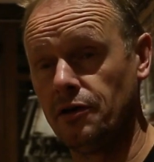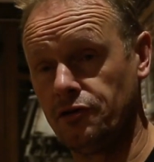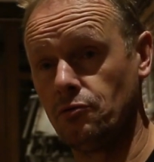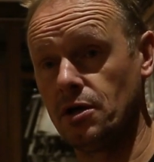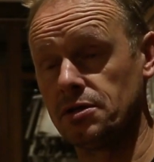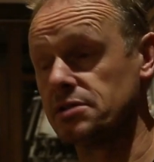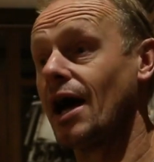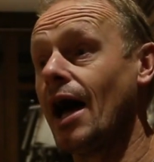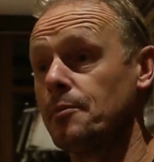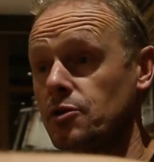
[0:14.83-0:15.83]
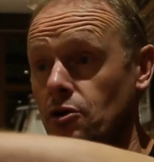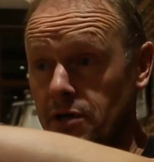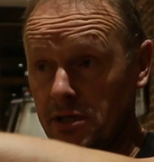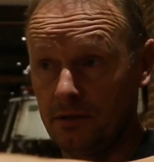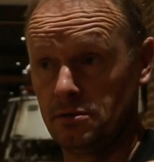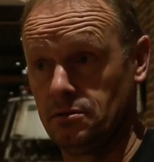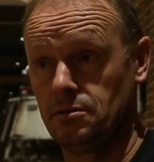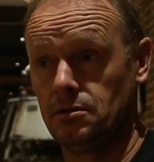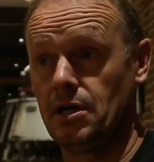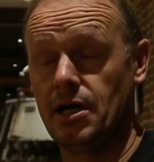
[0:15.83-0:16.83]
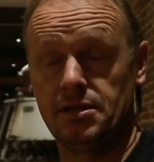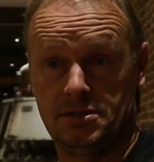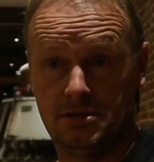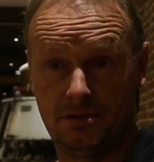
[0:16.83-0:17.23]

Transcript: if you want, I'm going at